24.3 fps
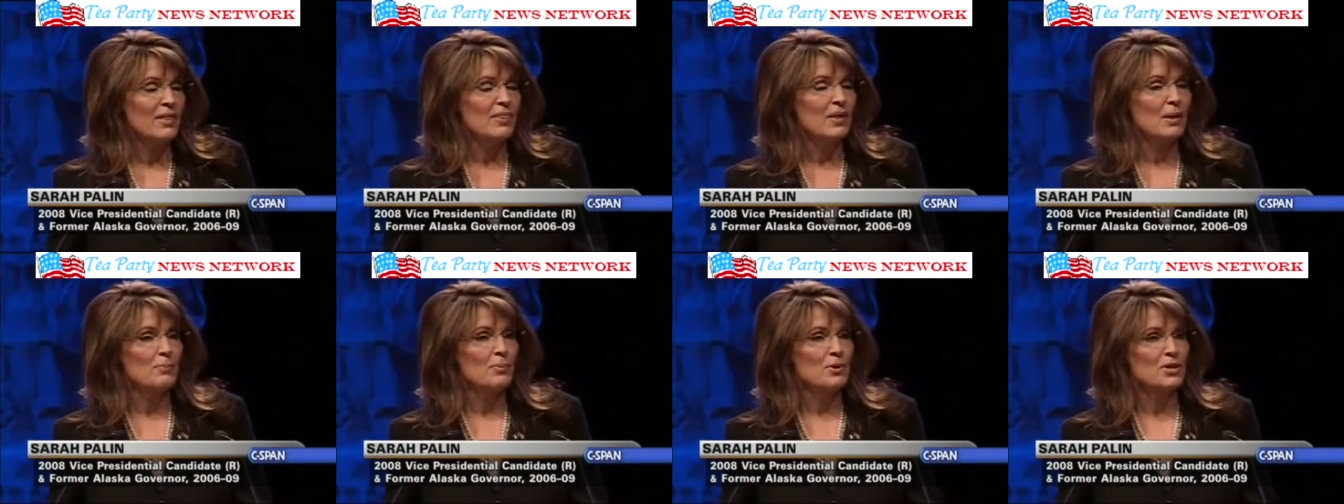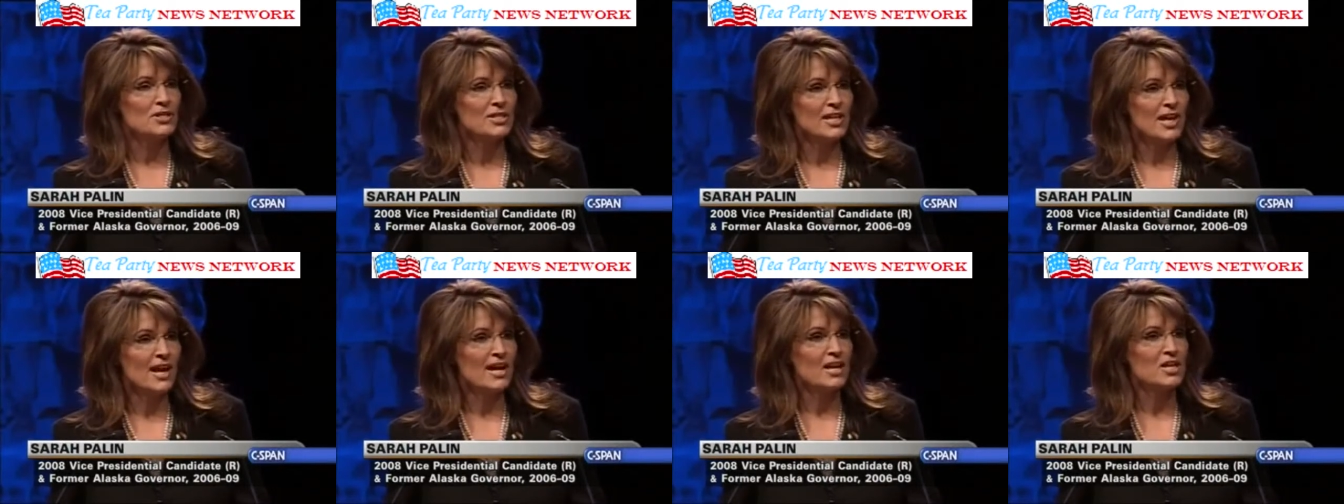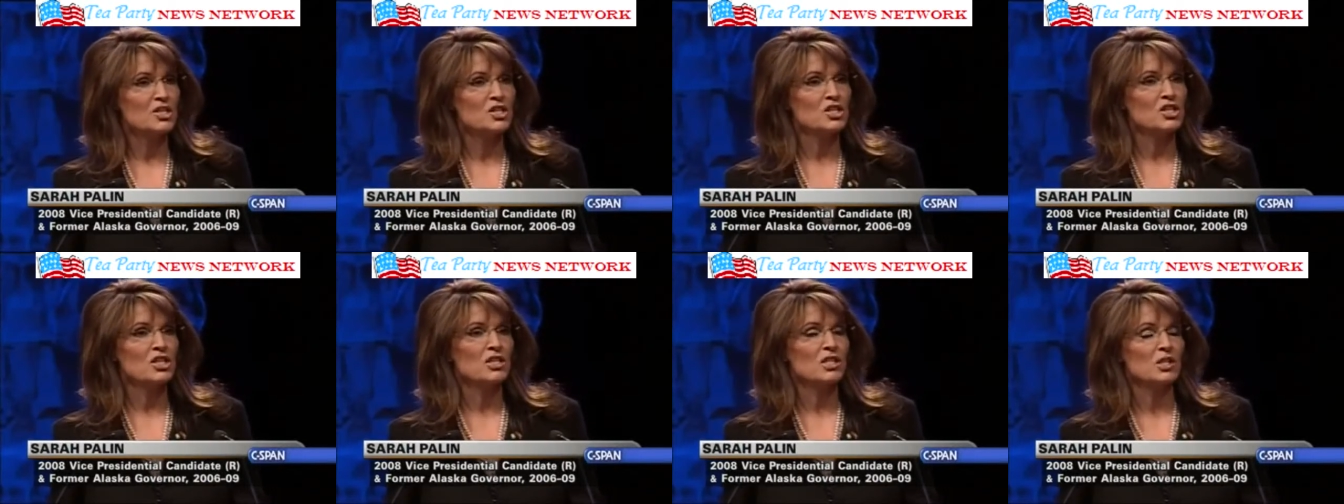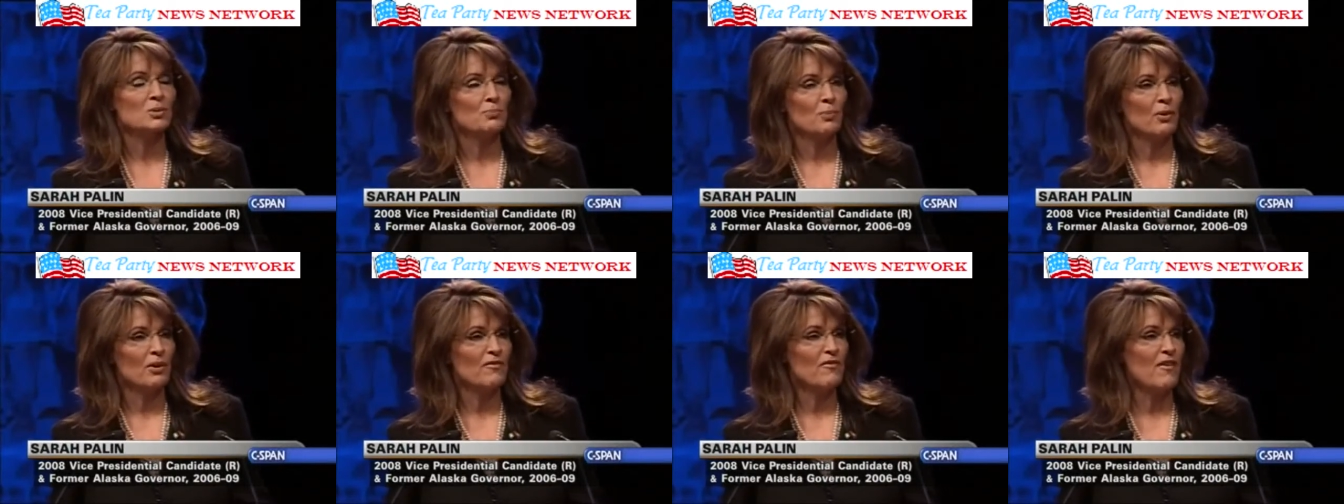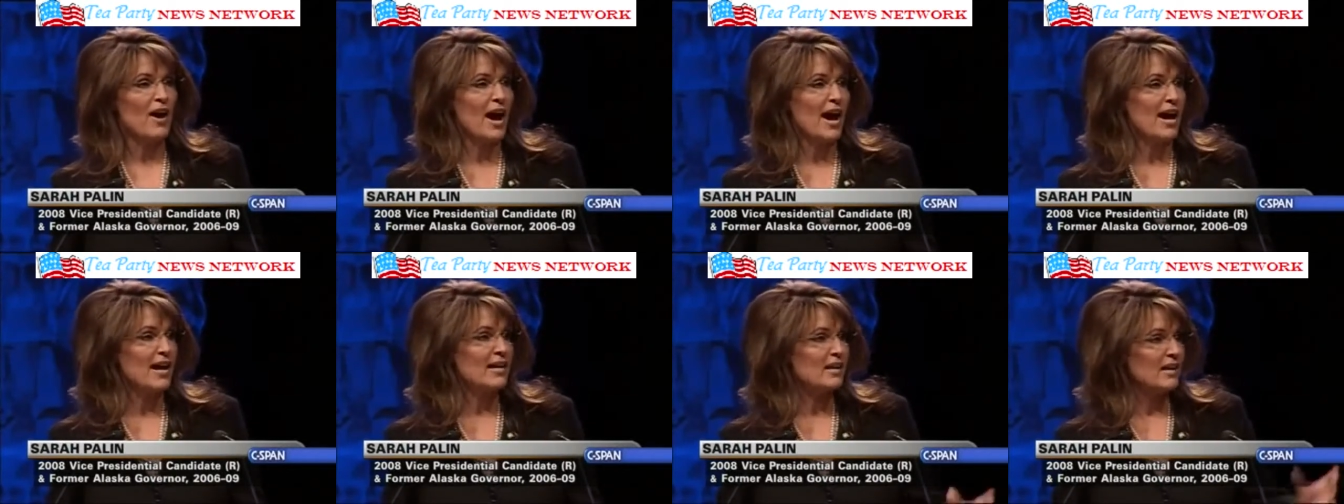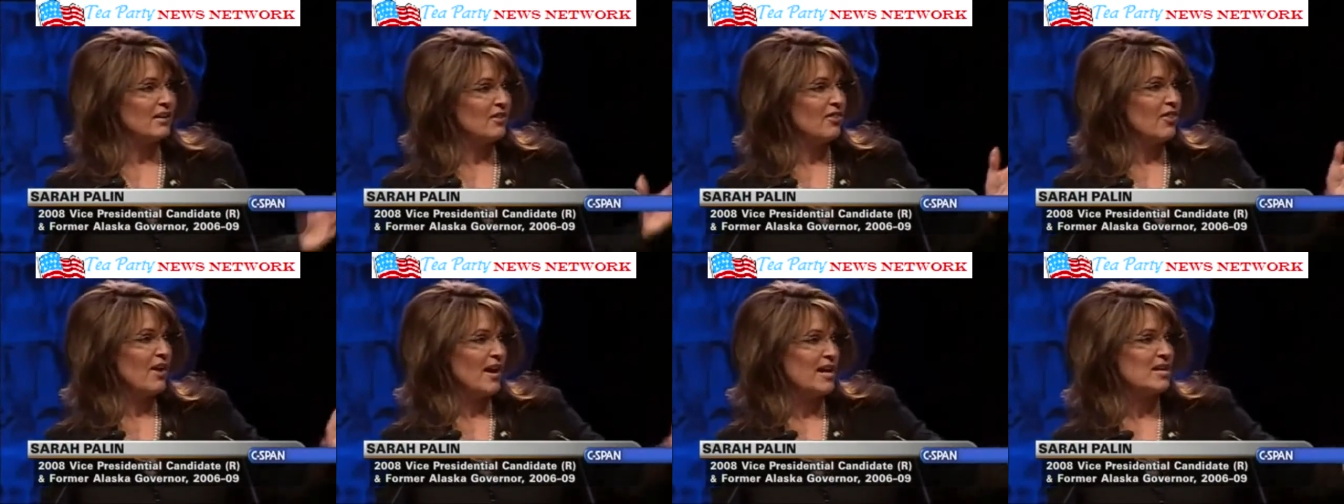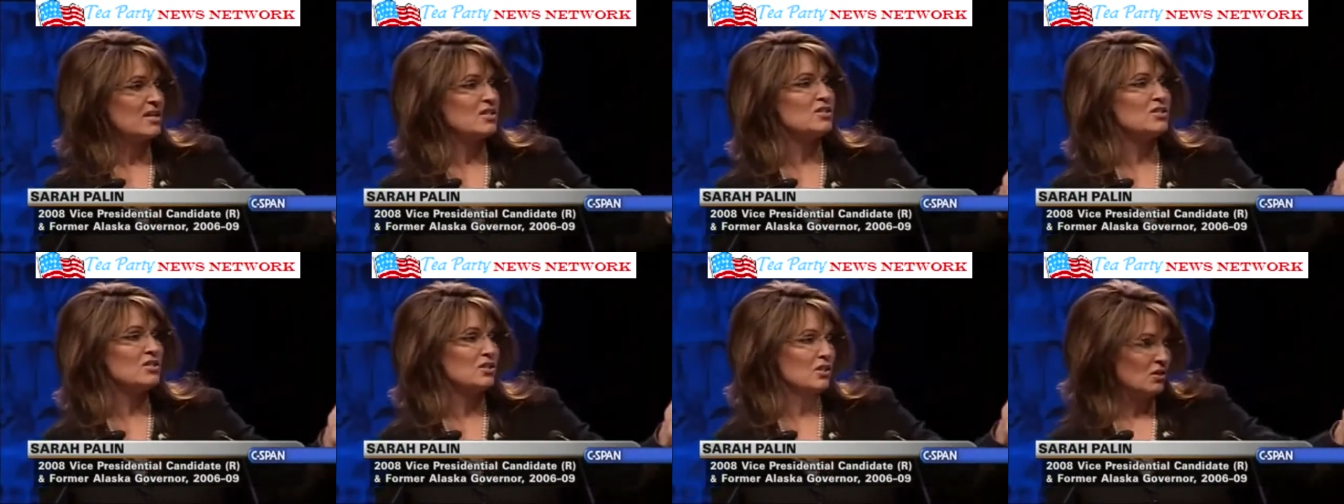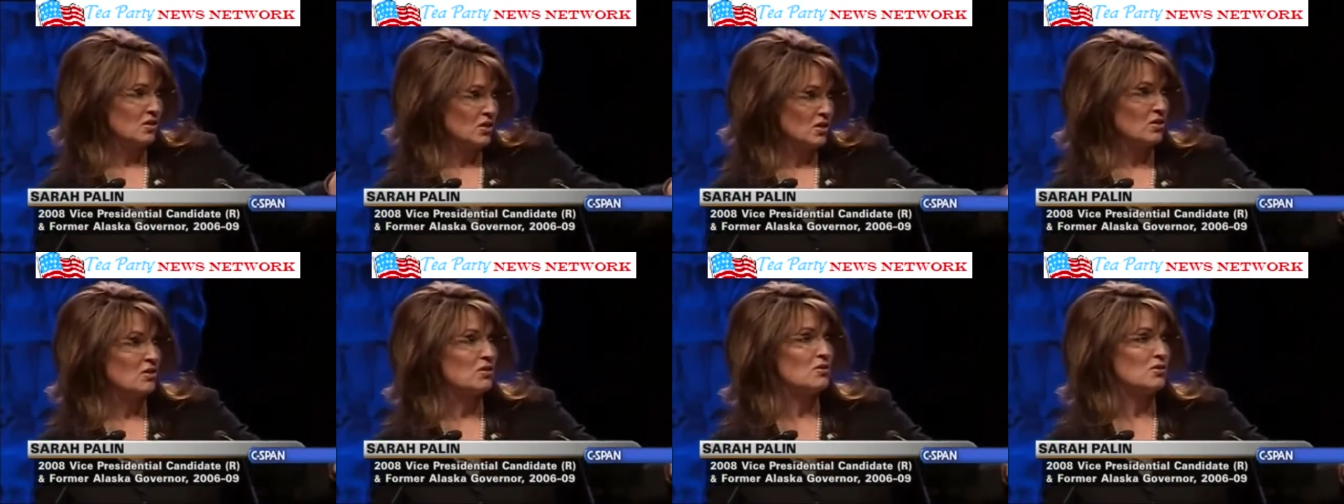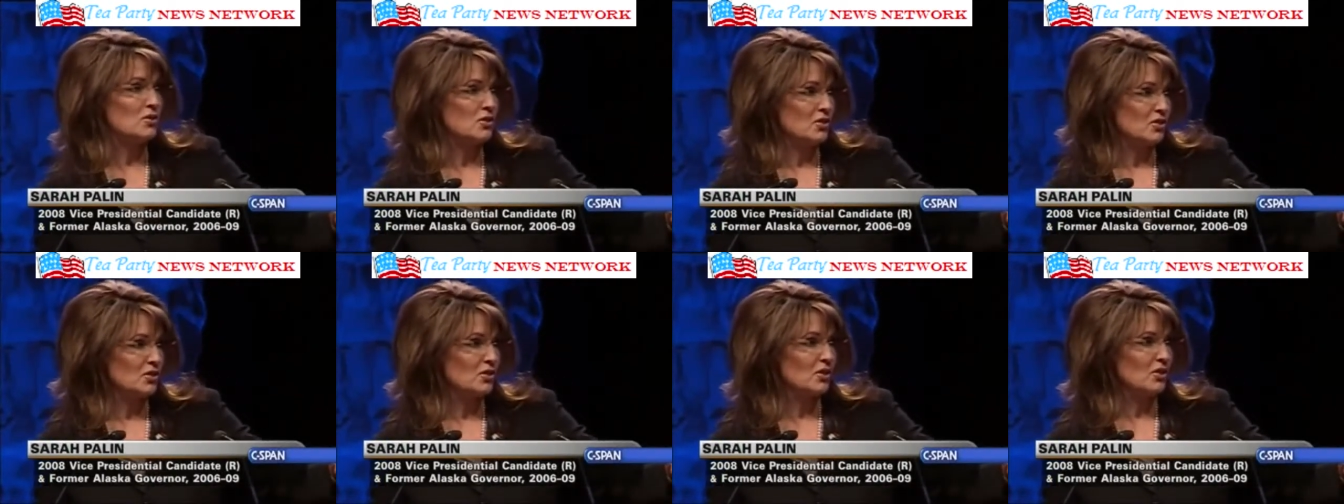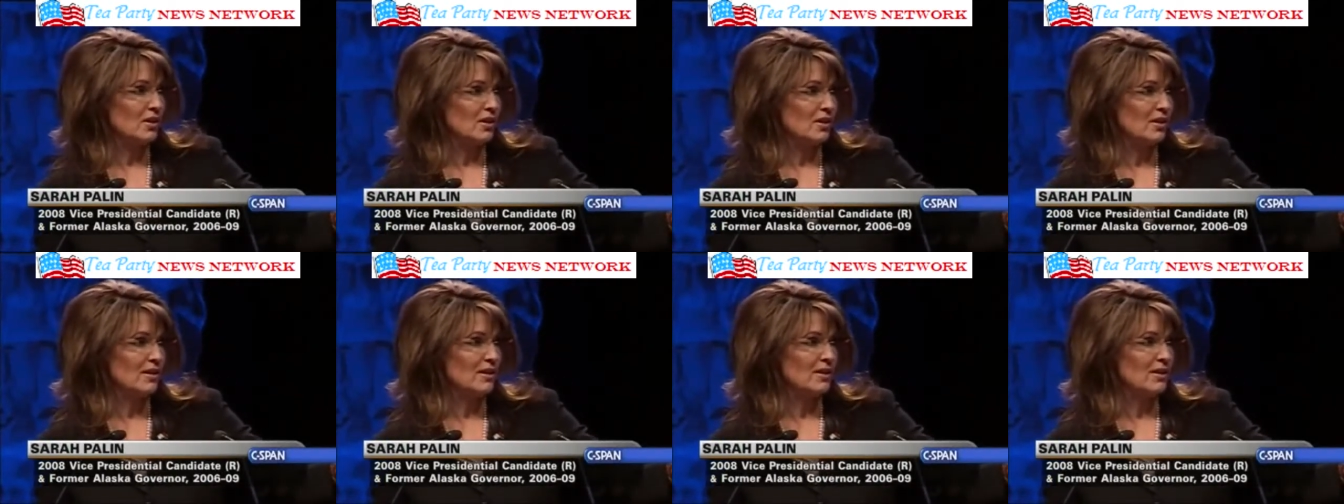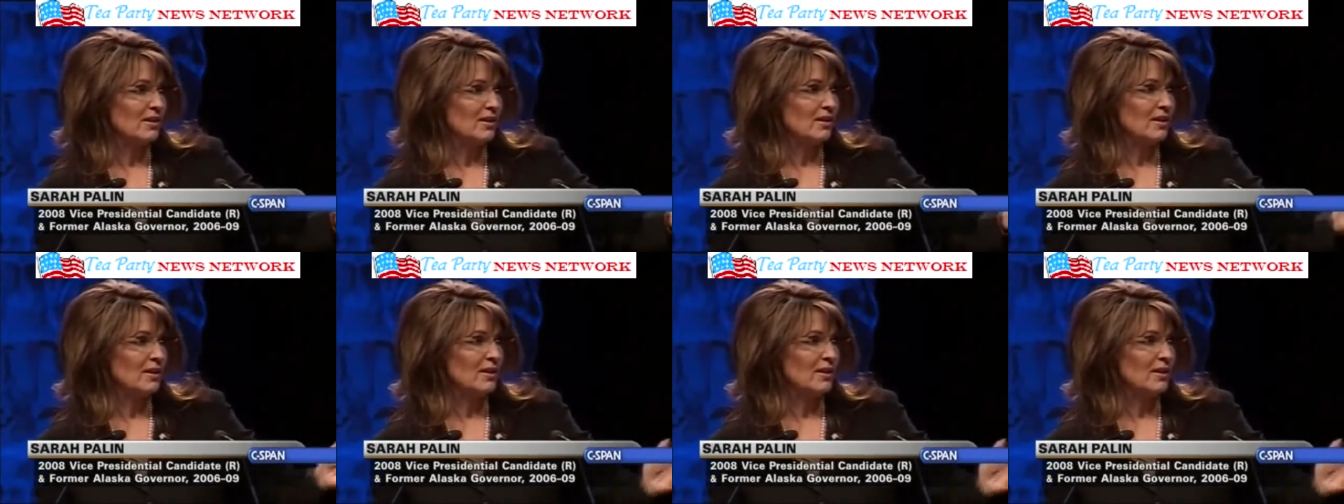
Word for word: The protections provided, thanks to you, sir,